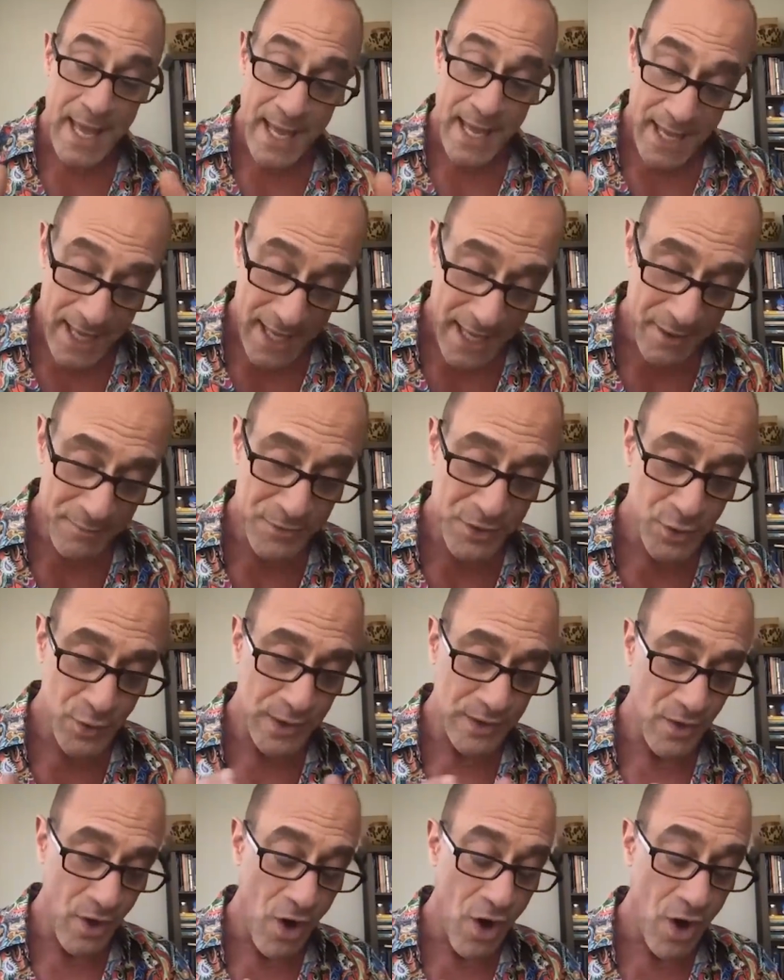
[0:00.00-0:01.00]
him
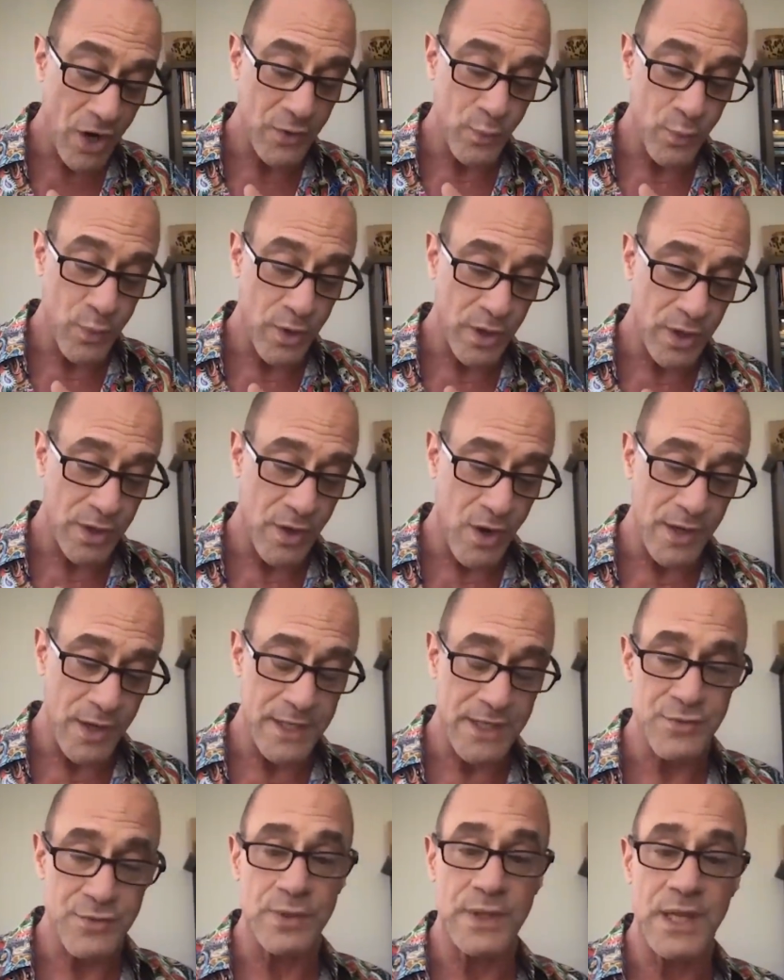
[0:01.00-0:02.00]
doing the hard work on
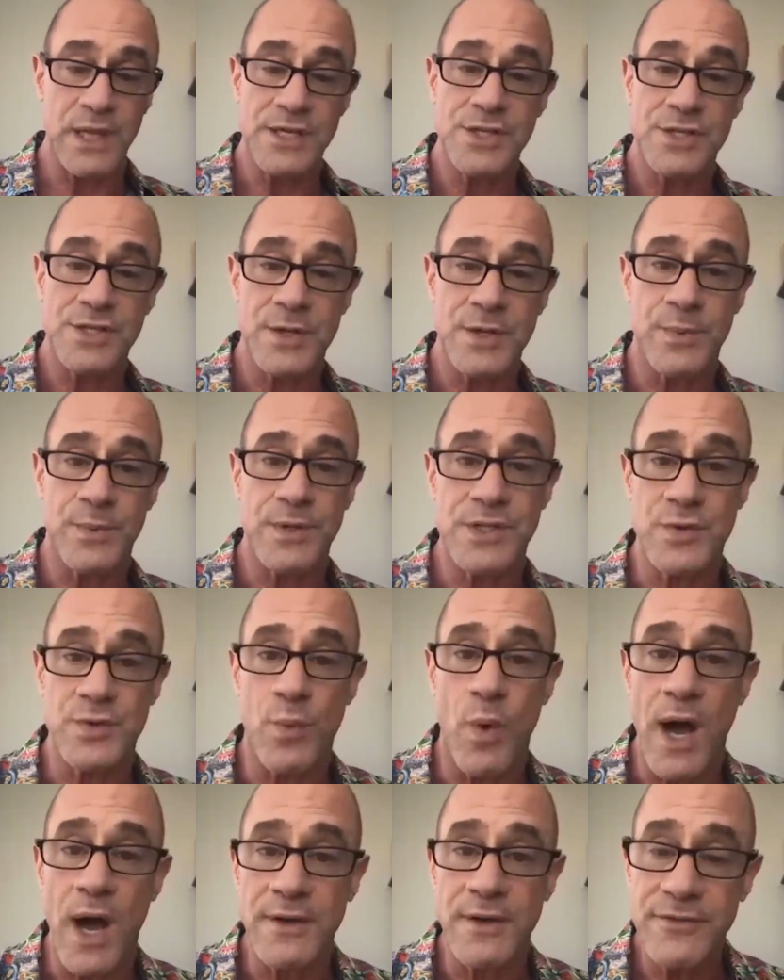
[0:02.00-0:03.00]
his relationship with his
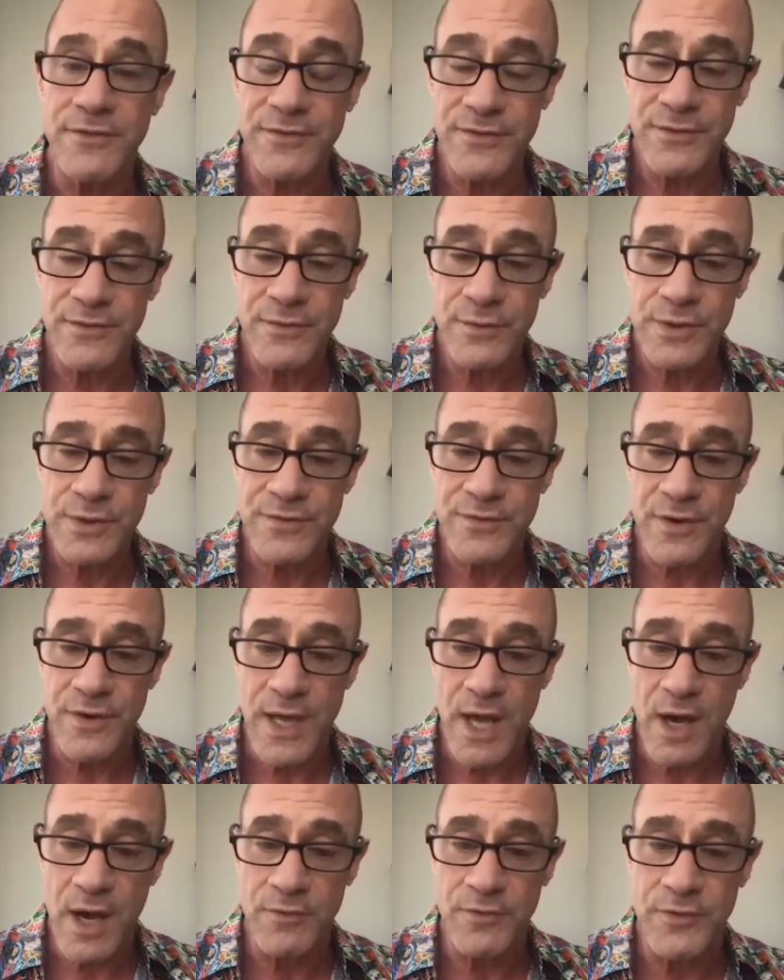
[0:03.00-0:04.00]
wife was very
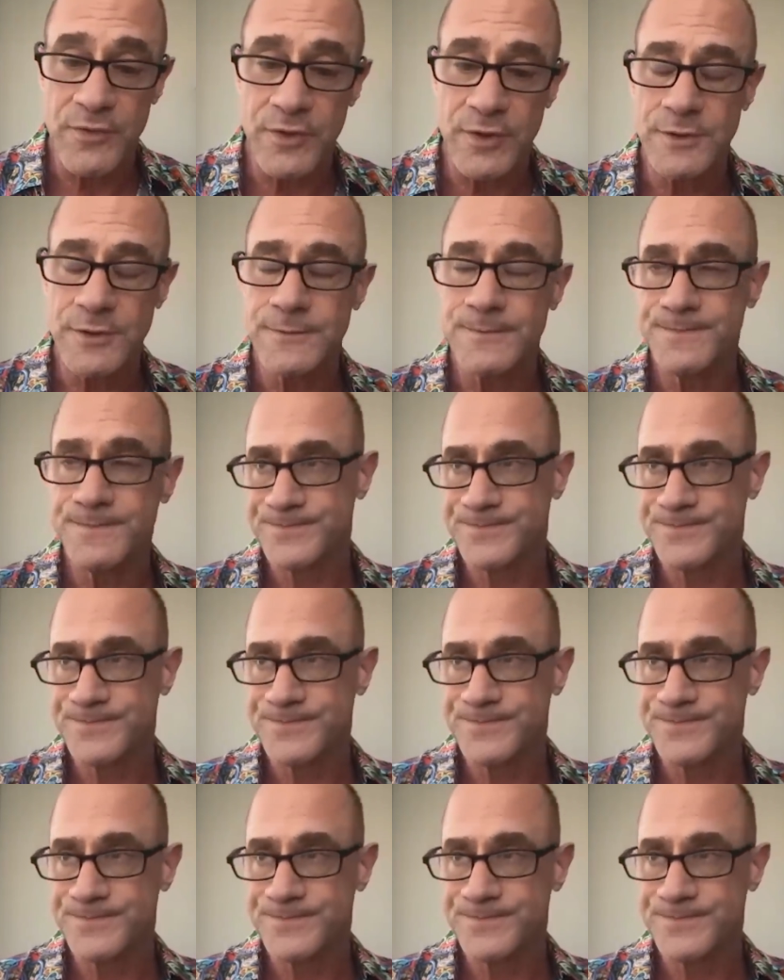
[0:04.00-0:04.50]
helpful.